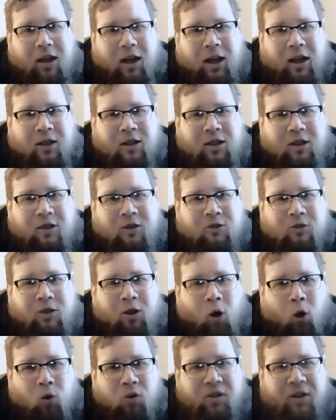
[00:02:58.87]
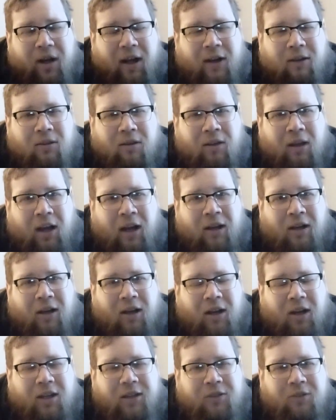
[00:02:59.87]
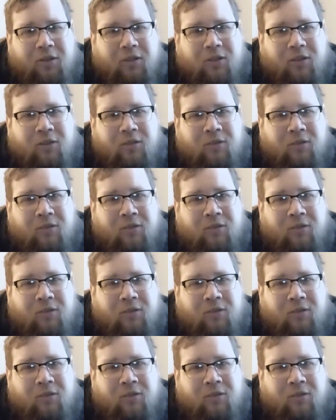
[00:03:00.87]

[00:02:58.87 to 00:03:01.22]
And he used to hold it on the lawn.